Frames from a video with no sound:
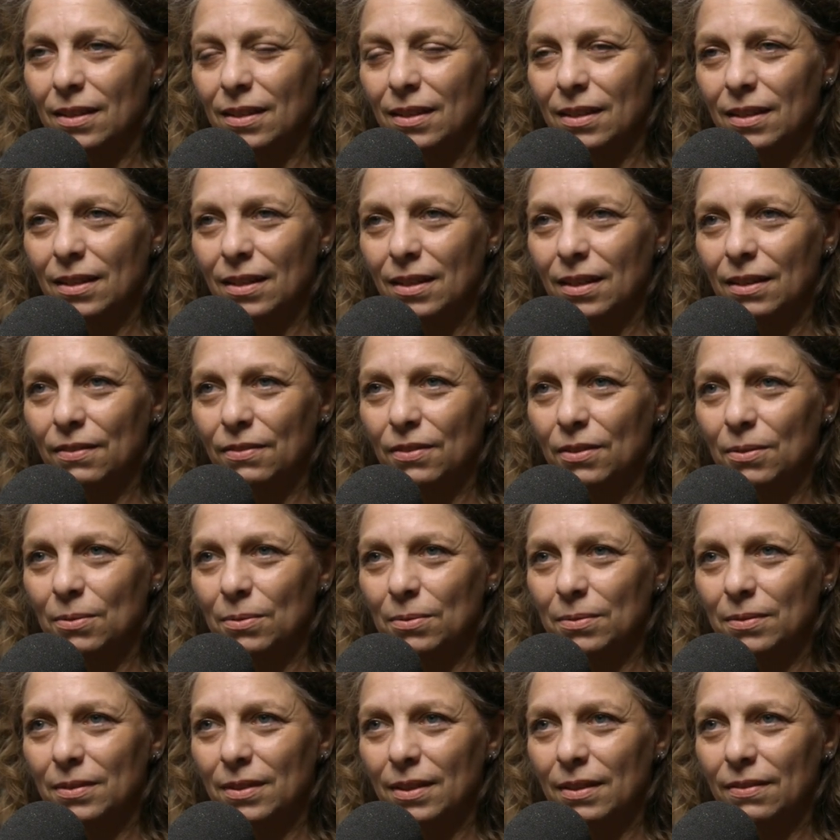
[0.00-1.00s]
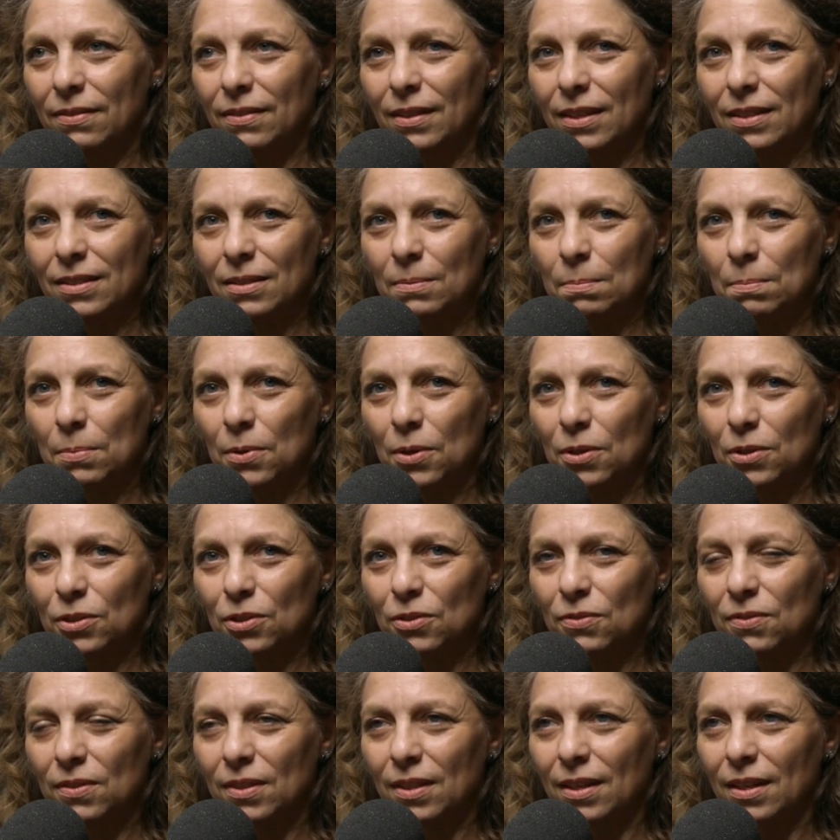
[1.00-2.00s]
If there's a box
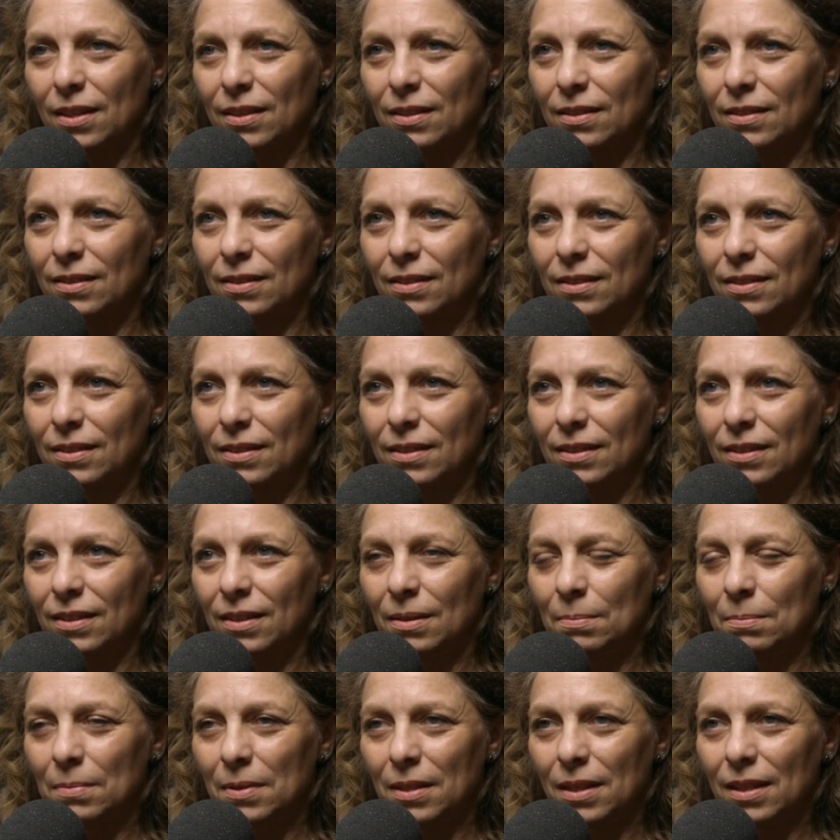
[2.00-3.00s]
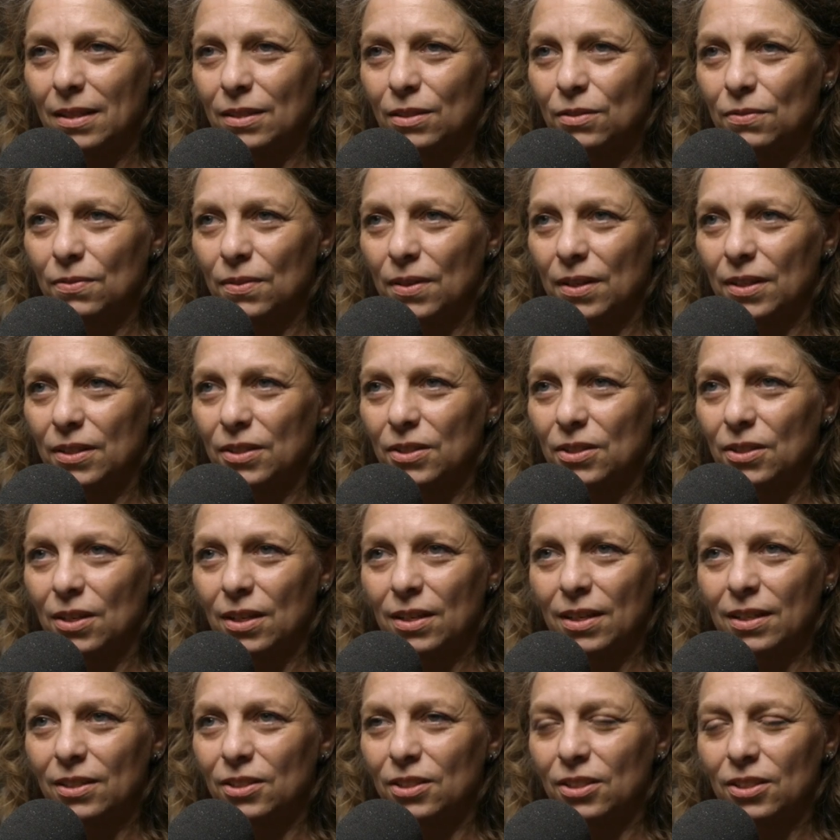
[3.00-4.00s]
for that. But that's fine too. I
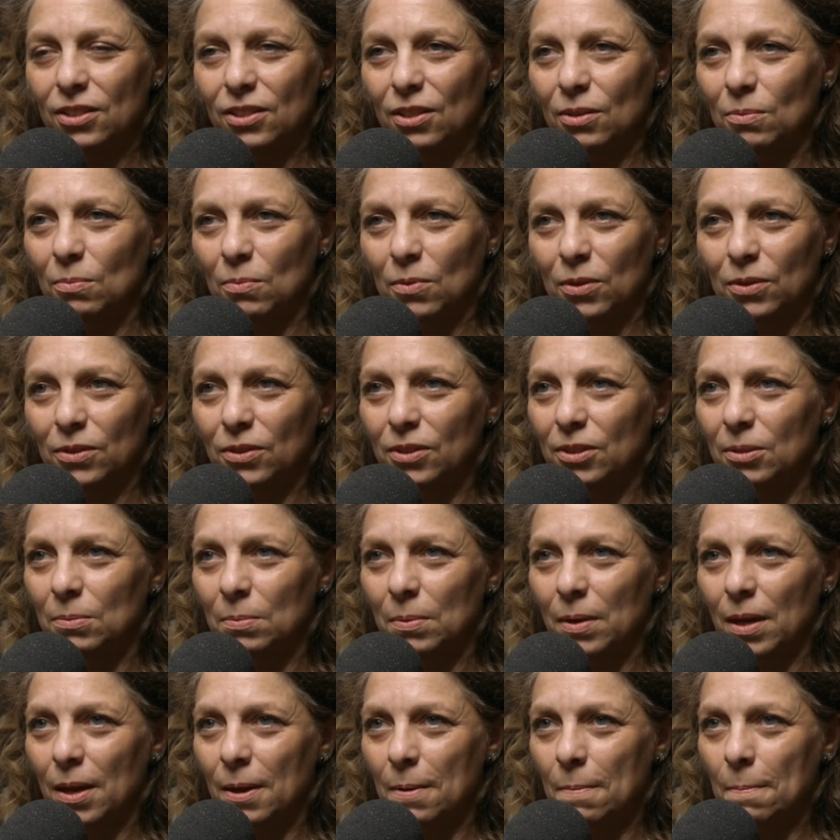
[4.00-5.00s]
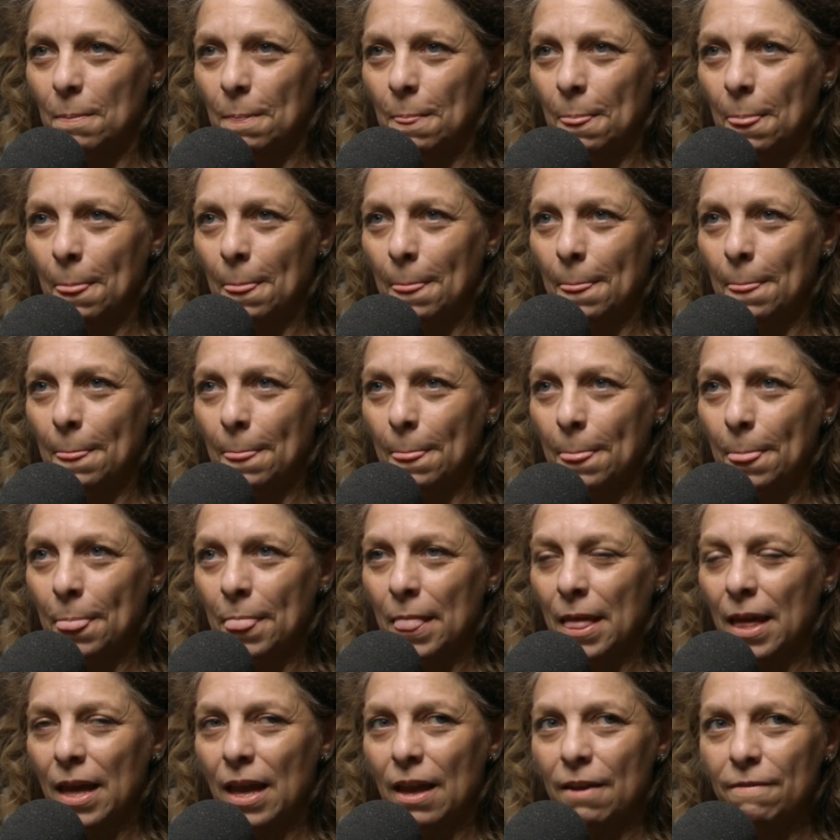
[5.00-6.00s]
actually don't want to be.
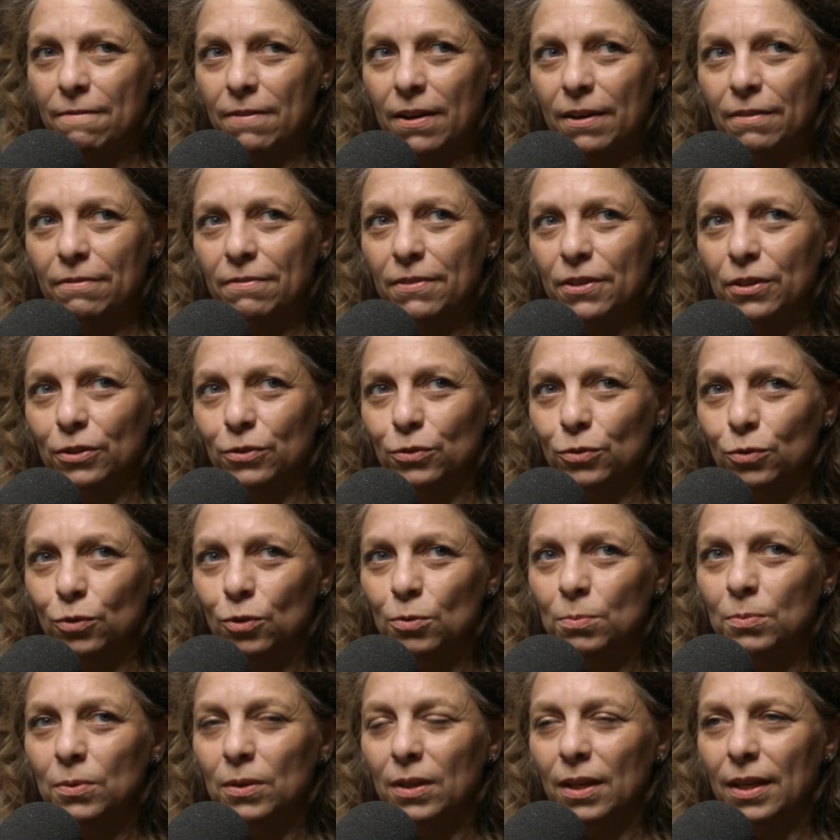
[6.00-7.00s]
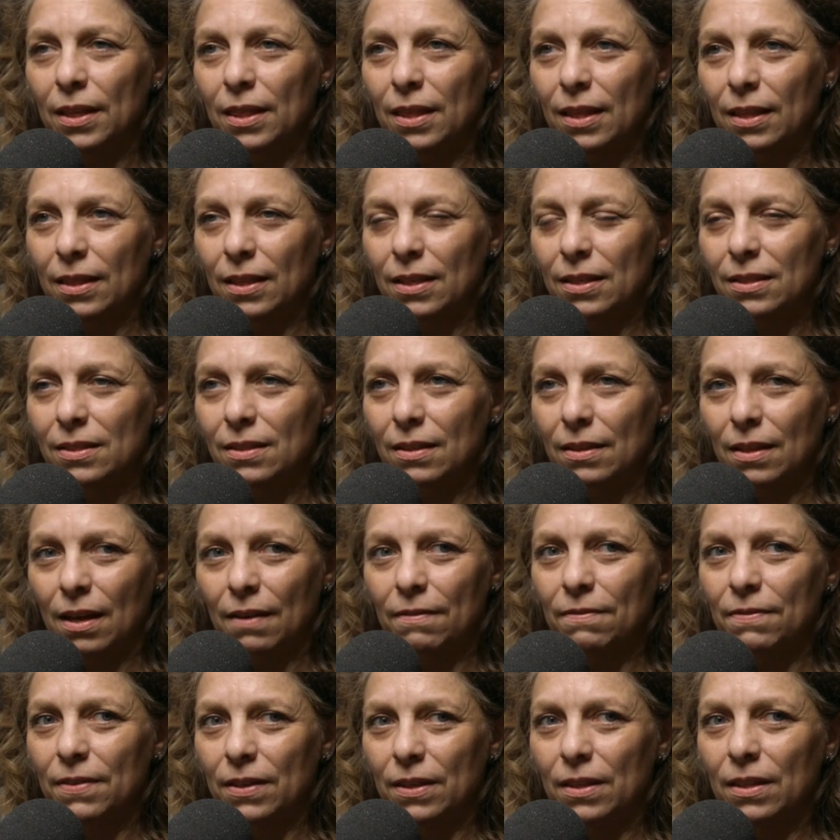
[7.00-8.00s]
If I feel normal, I
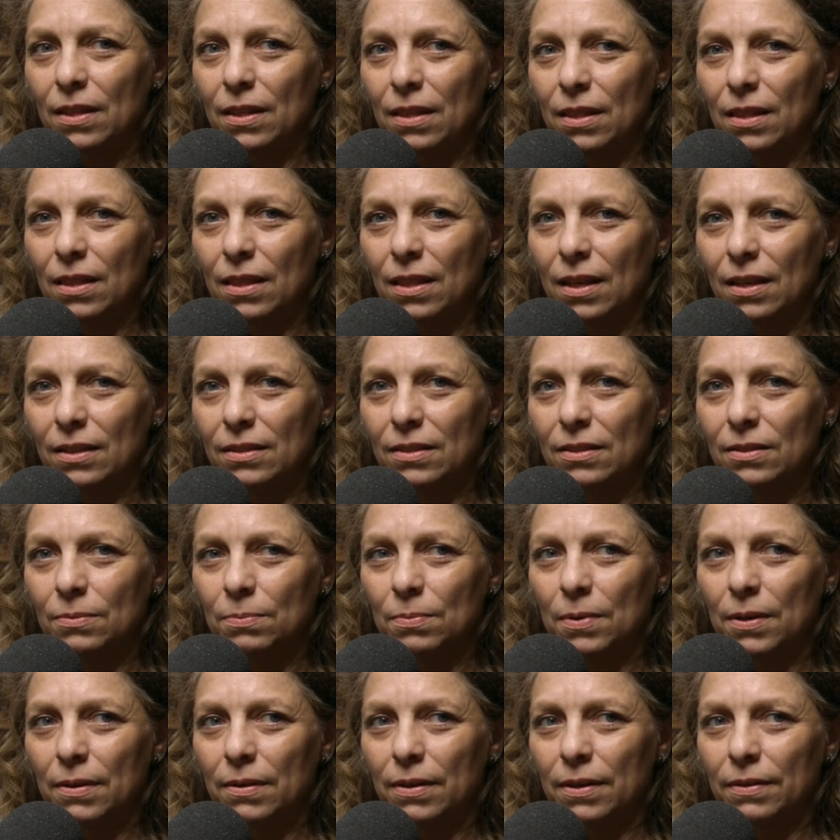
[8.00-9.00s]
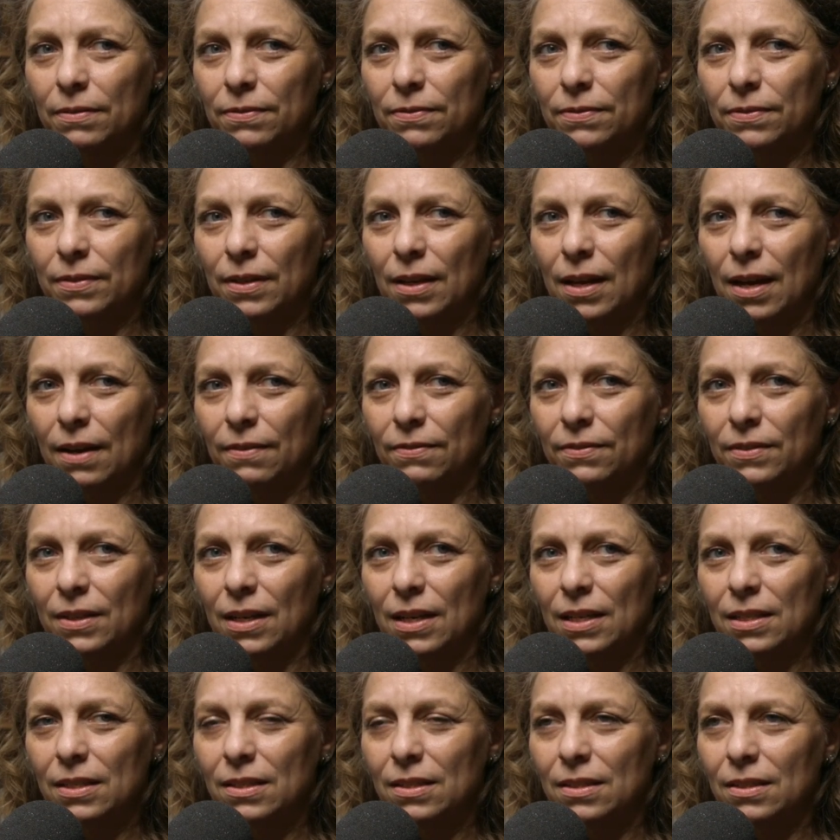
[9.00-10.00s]
feel that that's where I haven't
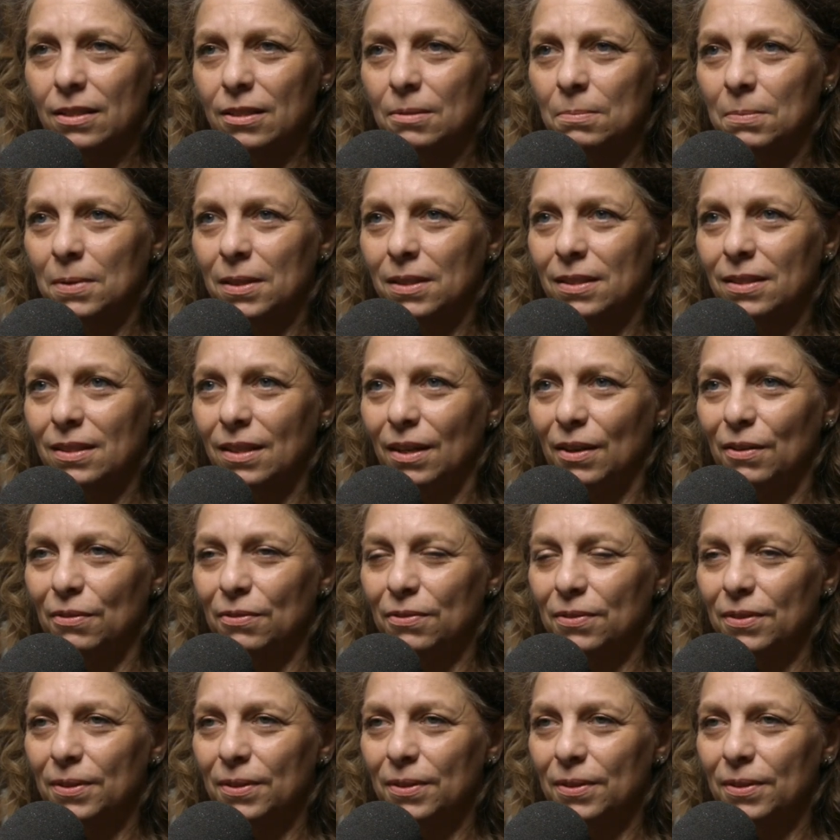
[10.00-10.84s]
listened to myself.